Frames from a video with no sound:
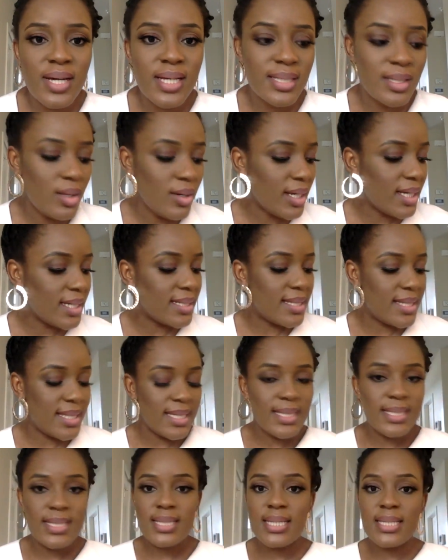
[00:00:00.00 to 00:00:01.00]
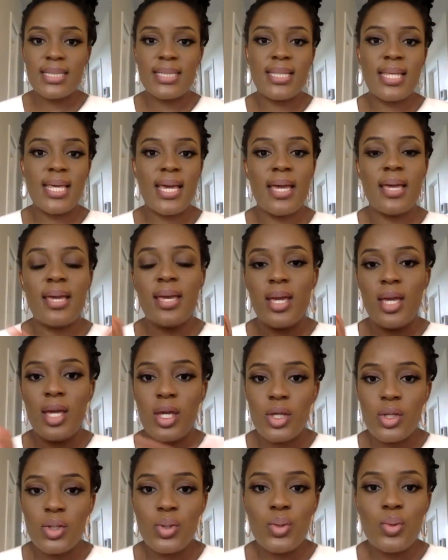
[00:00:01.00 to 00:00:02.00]
As long as this is there,
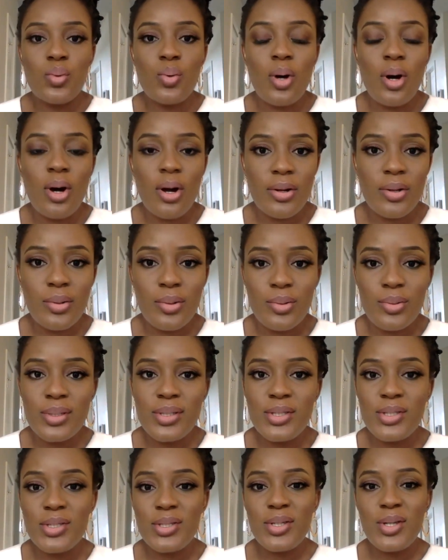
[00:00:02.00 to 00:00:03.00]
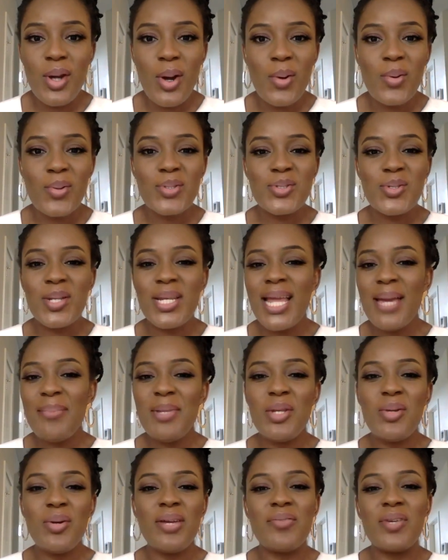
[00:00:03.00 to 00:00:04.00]
you are good to go. So let
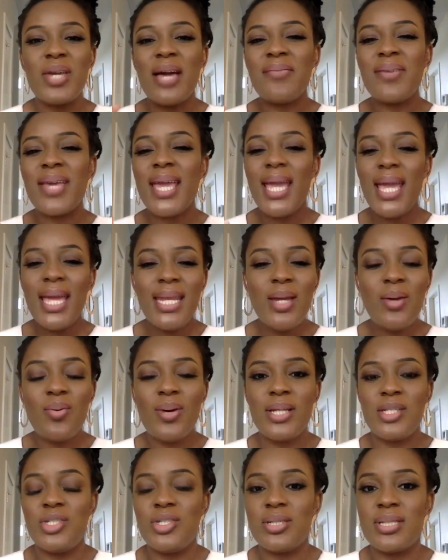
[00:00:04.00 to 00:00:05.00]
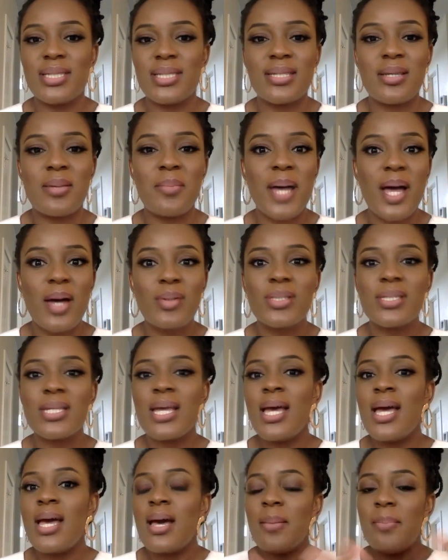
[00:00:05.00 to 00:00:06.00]
me know if you have any questions about
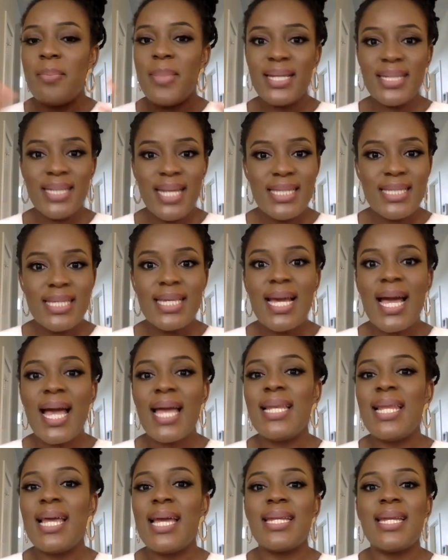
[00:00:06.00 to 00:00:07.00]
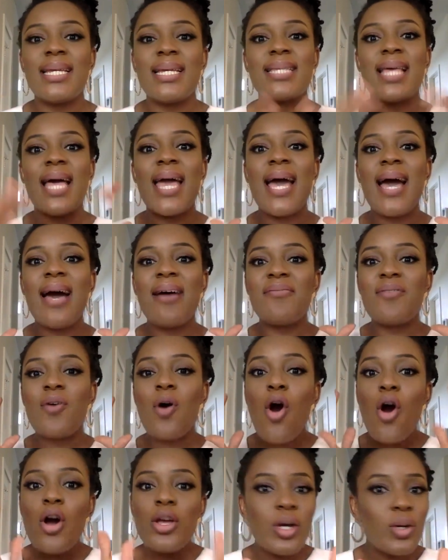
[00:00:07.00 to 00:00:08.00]
magnetic eyeliners. I have
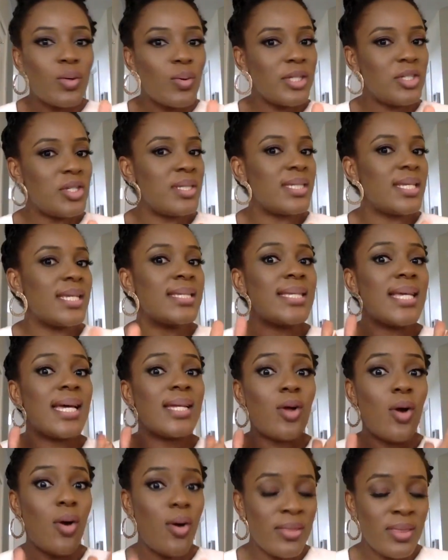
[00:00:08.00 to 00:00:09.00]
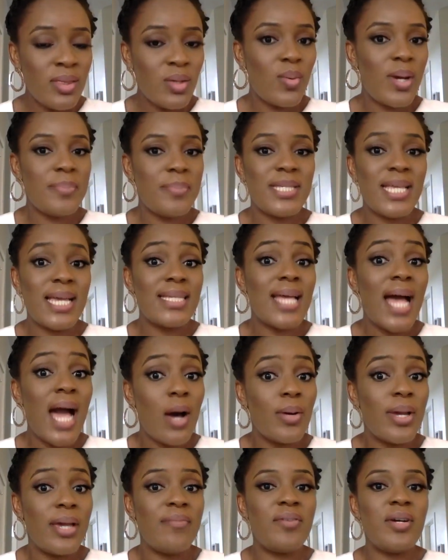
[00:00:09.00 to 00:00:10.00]
all your questions answered on the website,
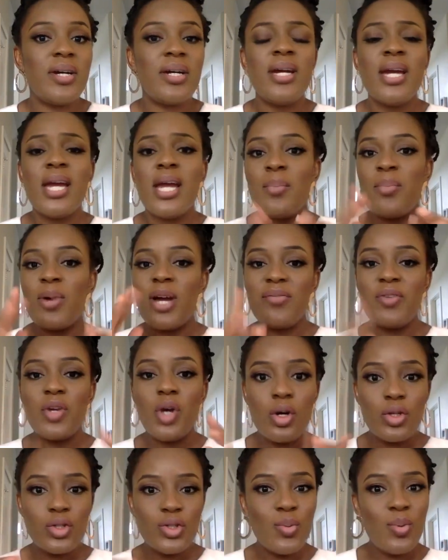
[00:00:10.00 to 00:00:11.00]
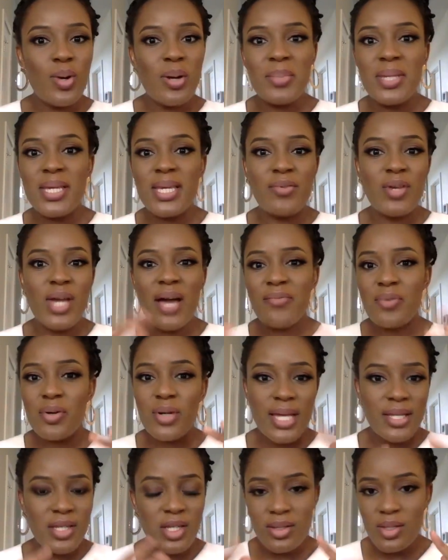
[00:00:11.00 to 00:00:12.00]
however. But if you also want me, if you have
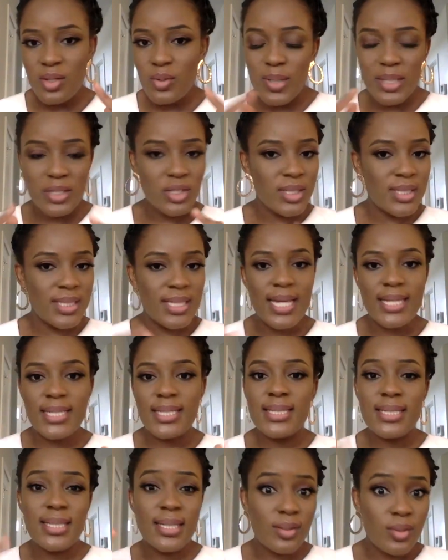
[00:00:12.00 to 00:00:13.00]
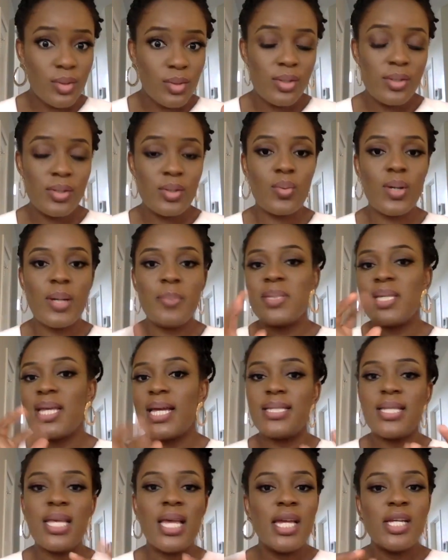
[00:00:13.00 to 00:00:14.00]
any other questions that I didn't tackle on the
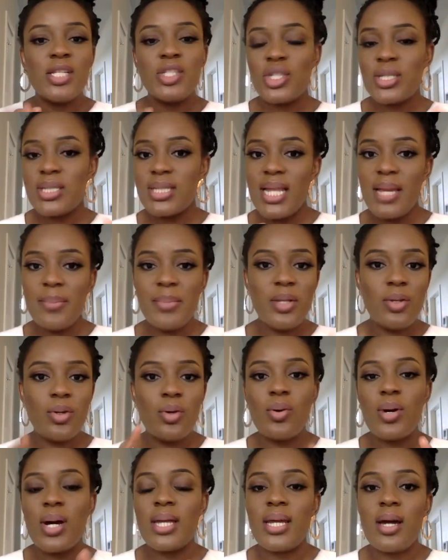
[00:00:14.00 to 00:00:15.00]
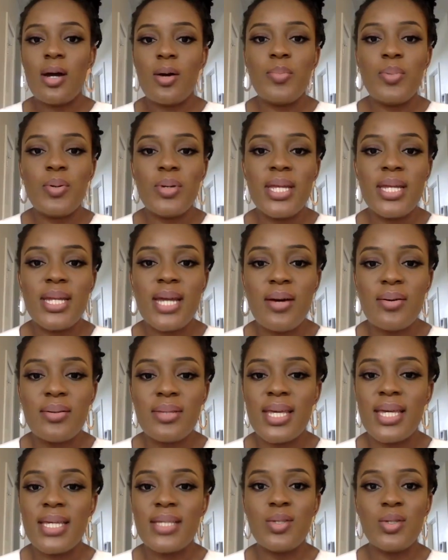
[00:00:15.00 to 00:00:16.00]
website, just let me know and I'll put it out
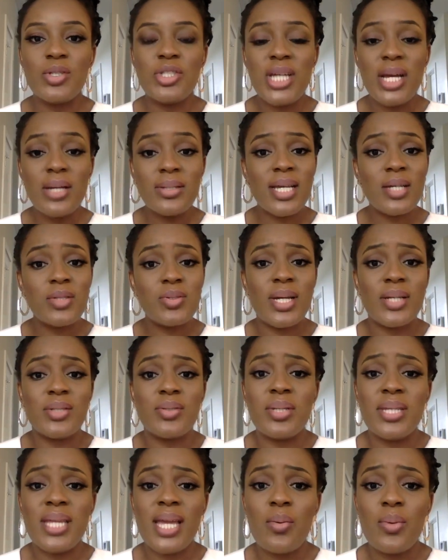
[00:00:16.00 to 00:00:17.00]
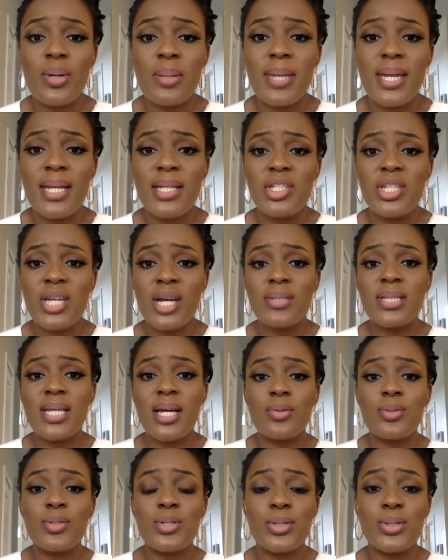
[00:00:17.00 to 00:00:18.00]
there. So shout out to Adoniaa Women. Shout
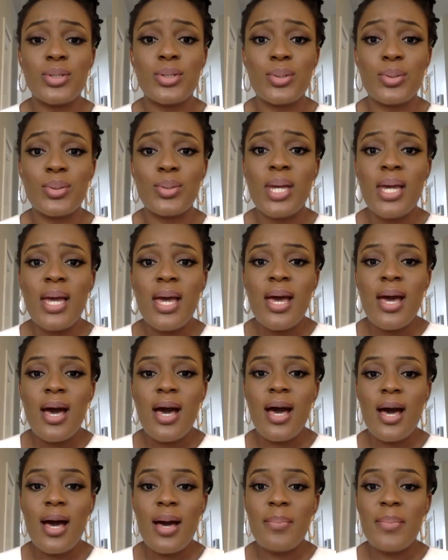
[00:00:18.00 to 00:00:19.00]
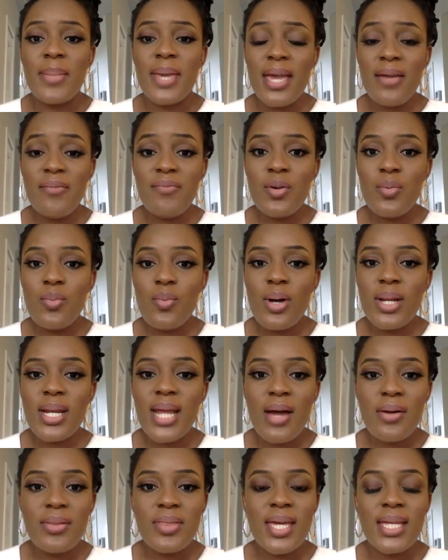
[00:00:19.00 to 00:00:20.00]
out to everyone
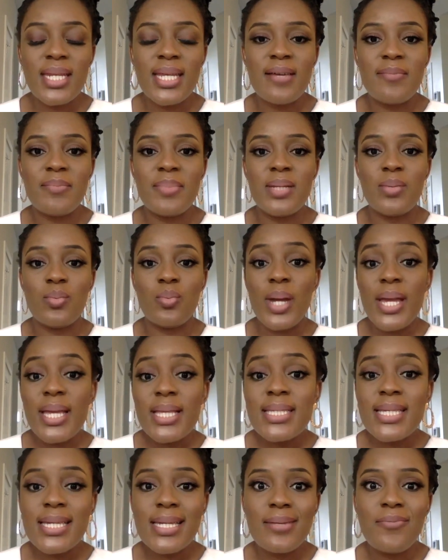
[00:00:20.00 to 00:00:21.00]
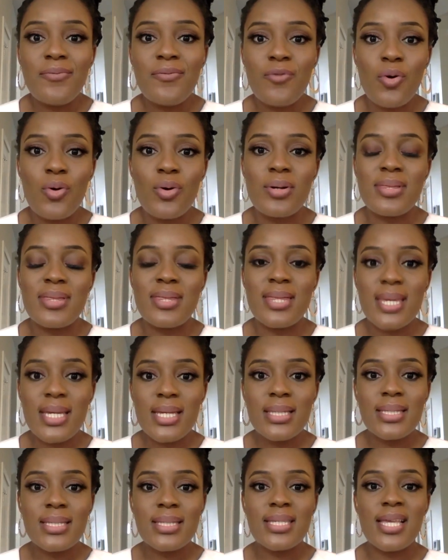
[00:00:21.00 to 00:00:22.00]
out there that have been waiting for
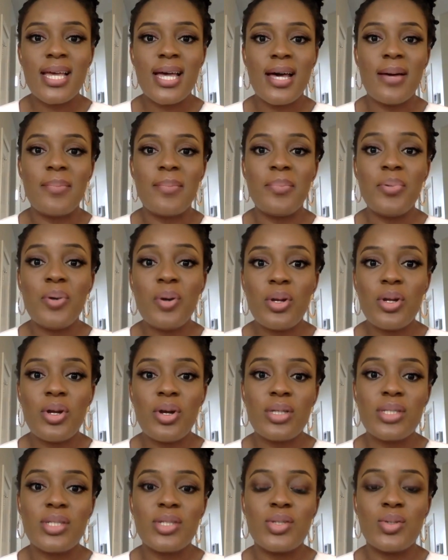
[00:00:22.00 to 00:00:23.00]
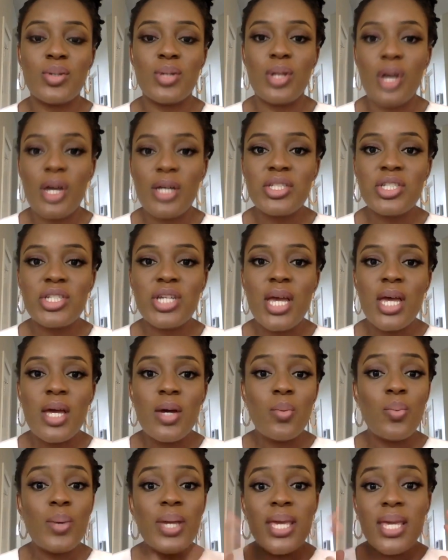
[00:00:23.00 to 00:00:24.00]
this product to launch.
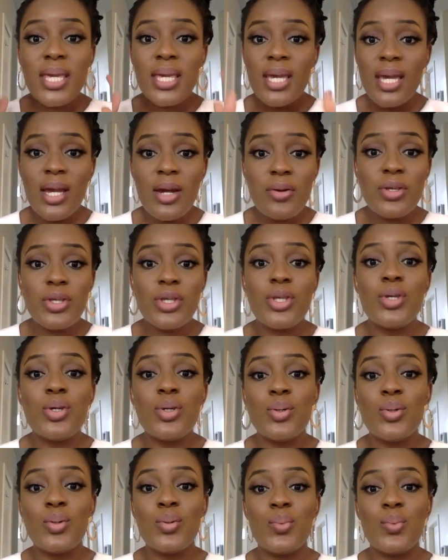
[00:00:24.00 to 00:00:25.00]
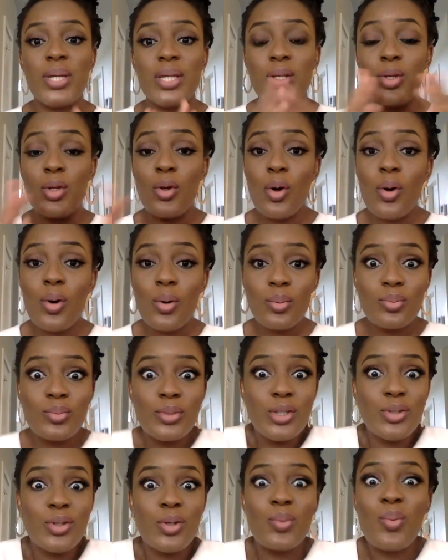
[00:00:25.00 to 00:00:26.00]
We hear you. We know,
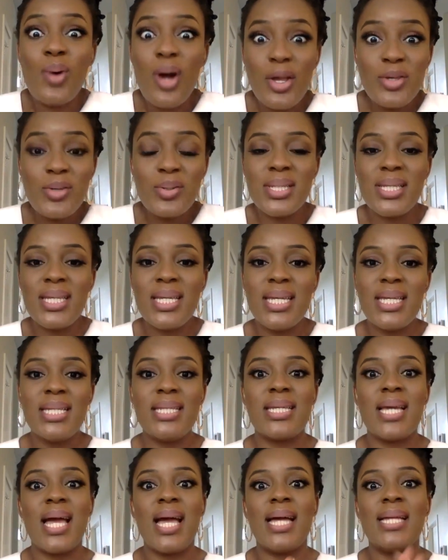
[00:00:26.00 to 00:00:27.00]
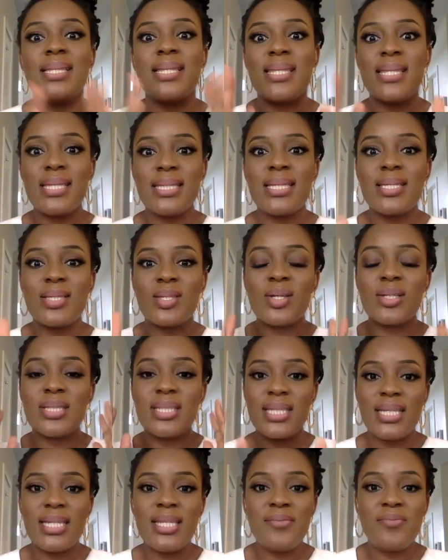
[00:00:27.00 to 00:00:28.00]
you know, what you need. And this is us
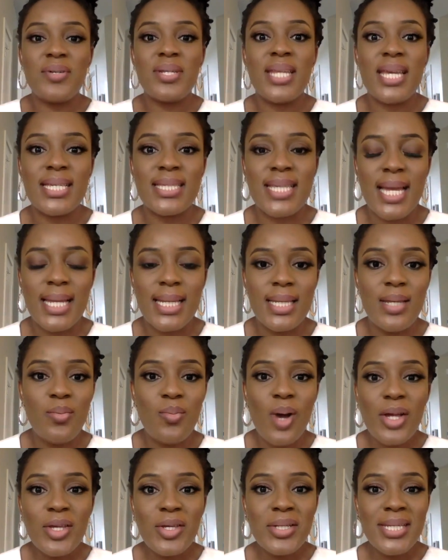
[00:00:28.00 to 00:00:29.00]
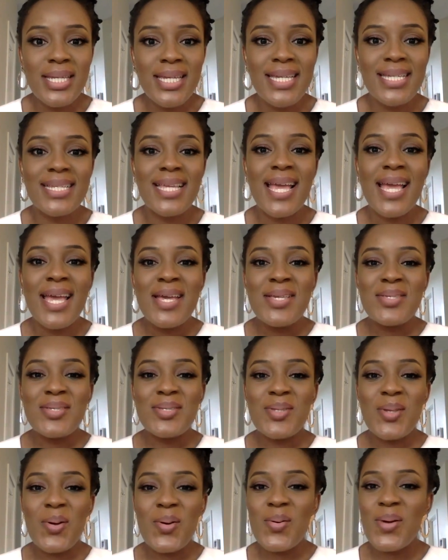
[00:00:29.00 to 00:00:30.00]
delivering exactly what you need.
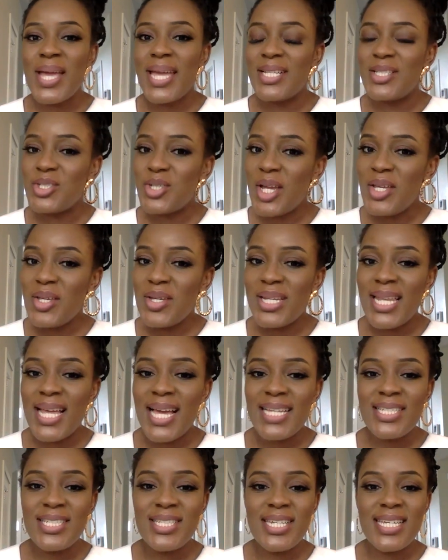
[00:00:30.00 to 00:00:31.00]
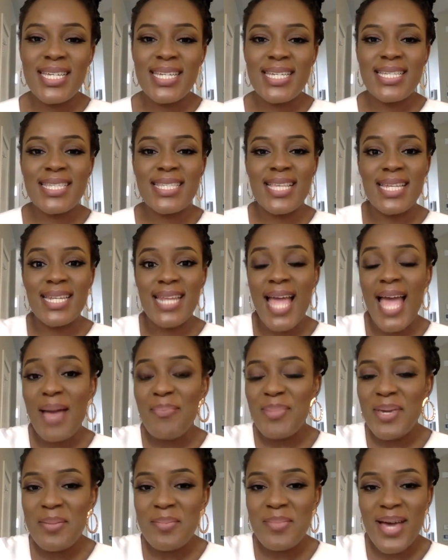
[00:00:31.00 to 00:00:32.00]
So enjoy your lashes and
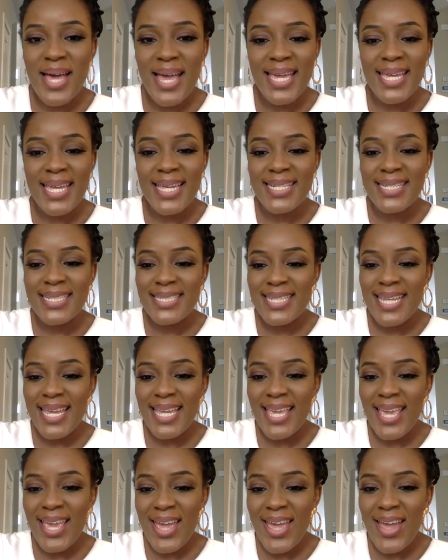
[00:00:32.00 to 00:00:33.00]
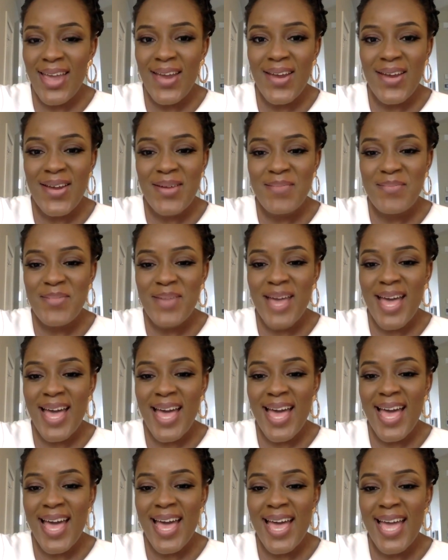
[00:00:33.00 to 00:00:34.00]
happy buying. Take care.
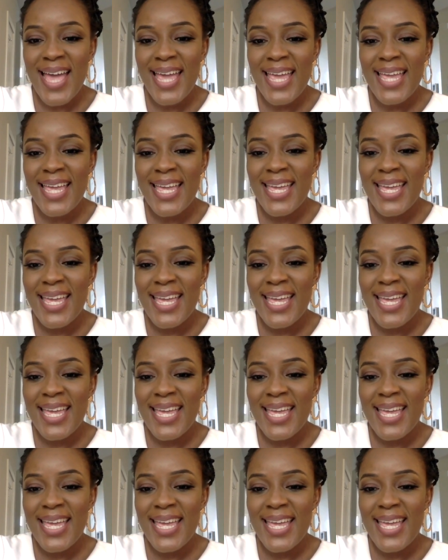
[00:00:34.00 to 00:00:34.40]
Bye.